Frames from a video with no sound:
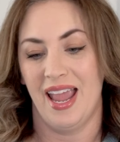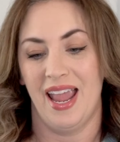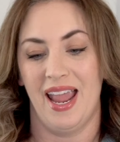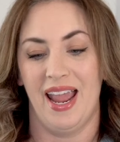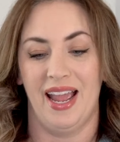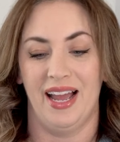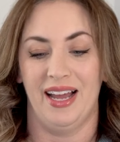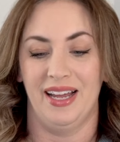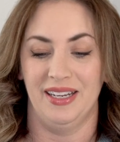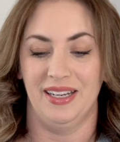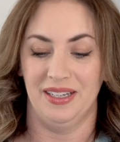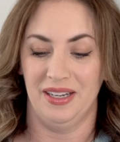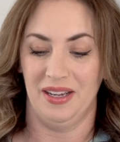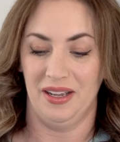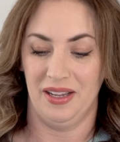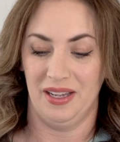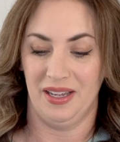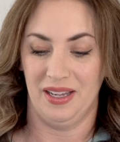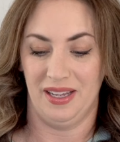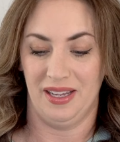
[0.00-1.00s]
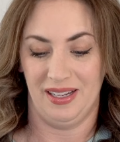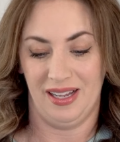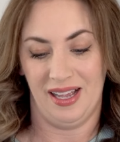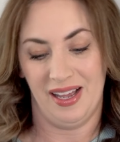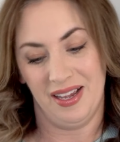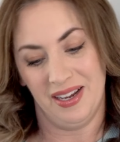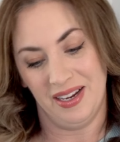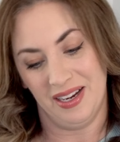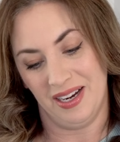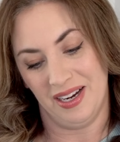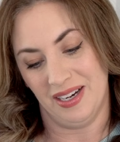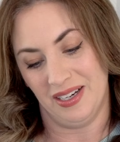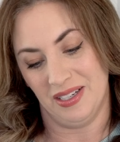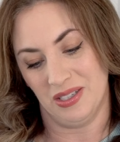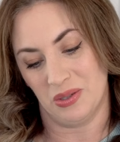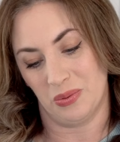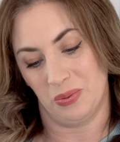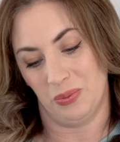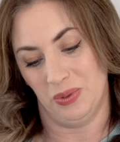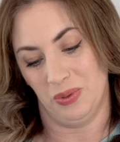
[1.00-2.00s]
And it
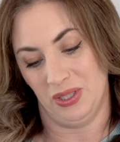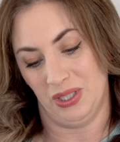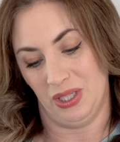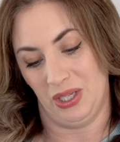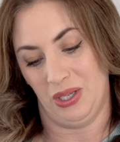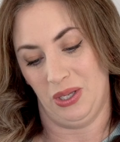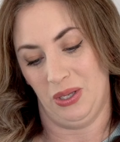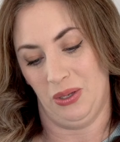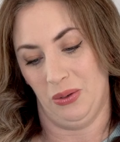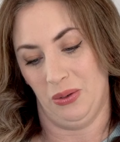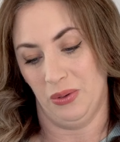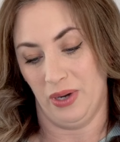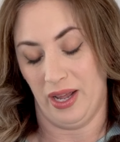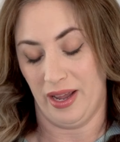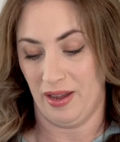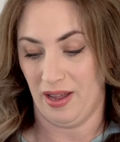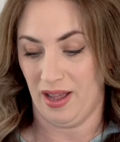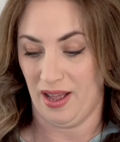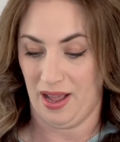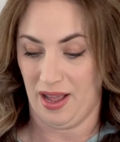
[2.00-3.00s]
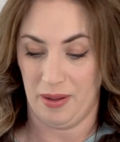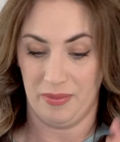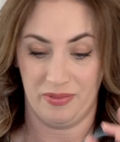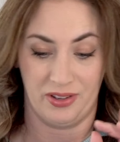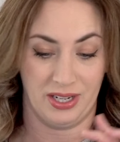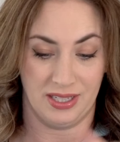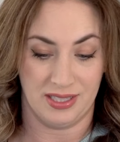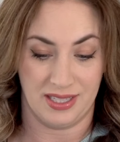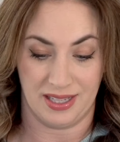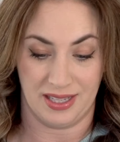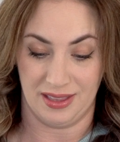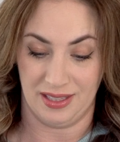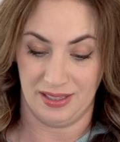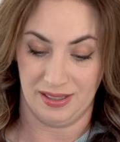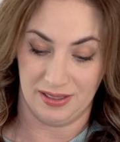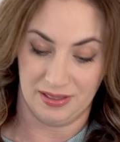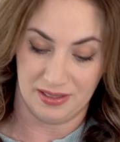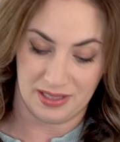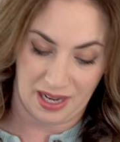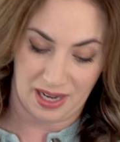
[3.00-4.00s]
is really cute. I, I've got to take the
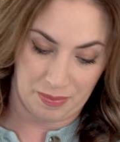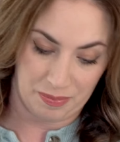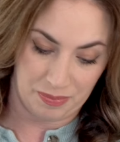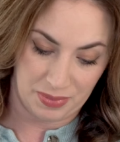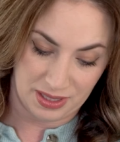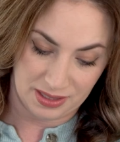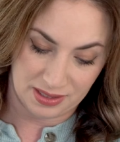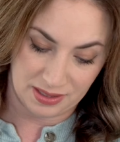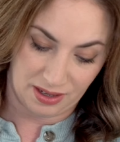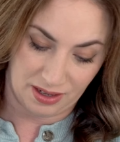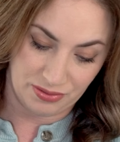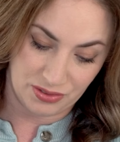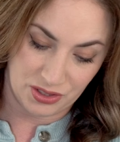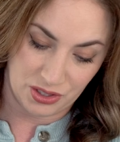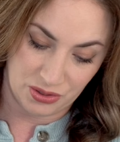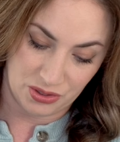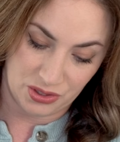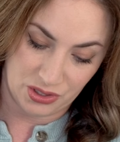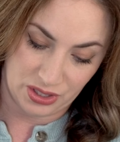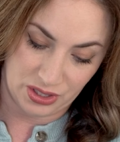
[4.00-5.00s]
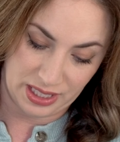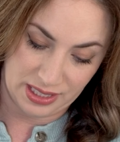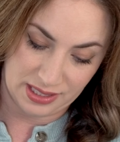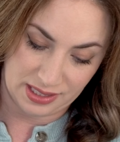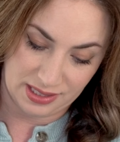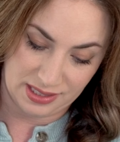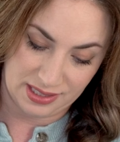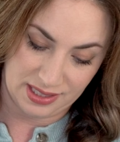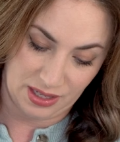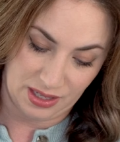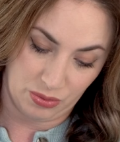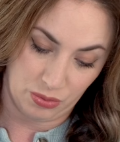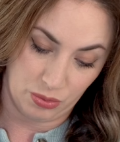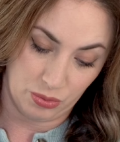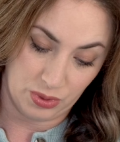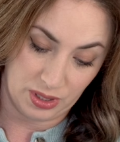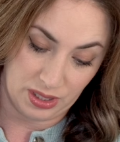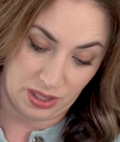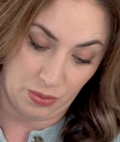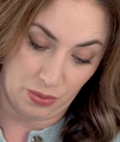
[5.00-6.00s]
little tape piece off too so you guys can see it
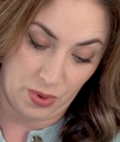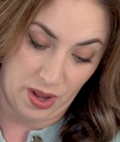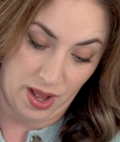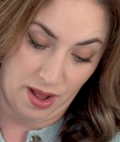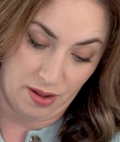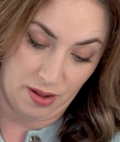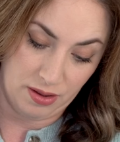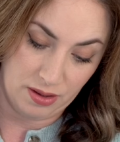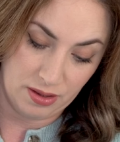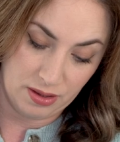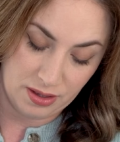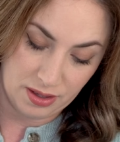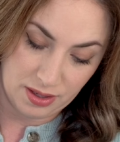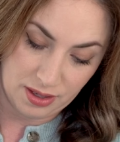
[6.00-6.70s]
really well.